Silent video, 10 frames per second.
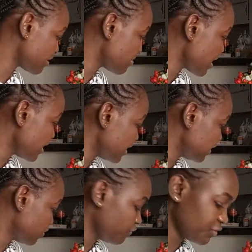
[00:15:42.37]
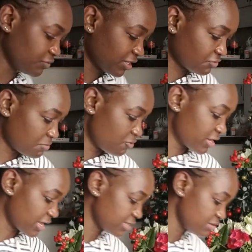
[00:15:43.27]
big and easy to be to try, so I'm gonna
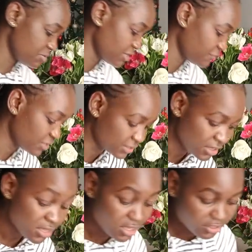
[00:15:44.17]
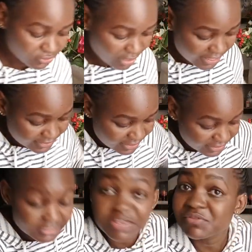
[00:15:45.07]
add them in the freezer. So, guys, this
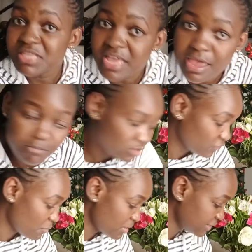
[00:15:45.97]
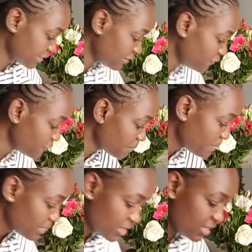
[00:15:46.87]
is everything I bought for myself.
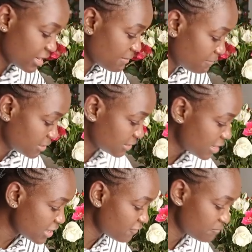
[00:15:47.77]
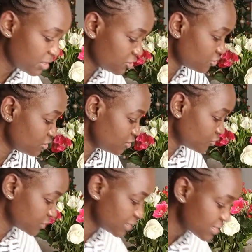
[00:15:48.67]
And as I have mentioned, it was
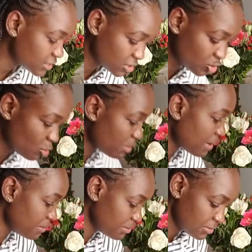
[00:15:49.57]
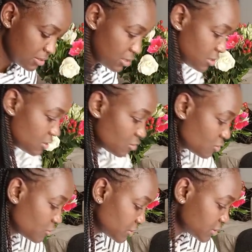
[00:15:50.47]
just top up
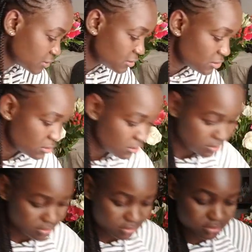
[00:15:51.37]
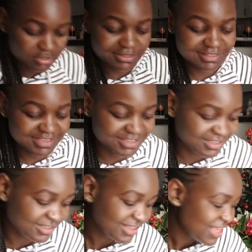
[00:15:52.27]
because
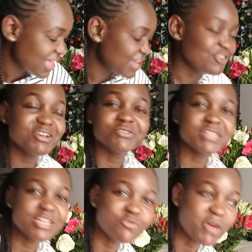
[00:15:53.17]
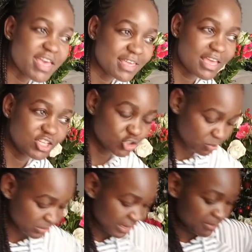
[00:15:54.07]
I don't want to tell you why I
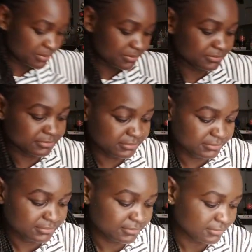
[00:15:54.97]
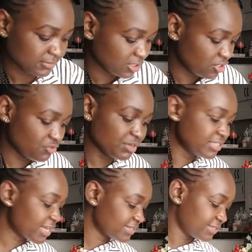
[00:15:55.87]
topped up. You will
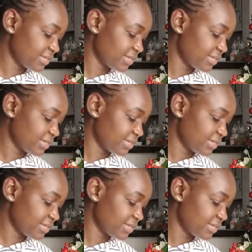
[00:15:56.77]
just see in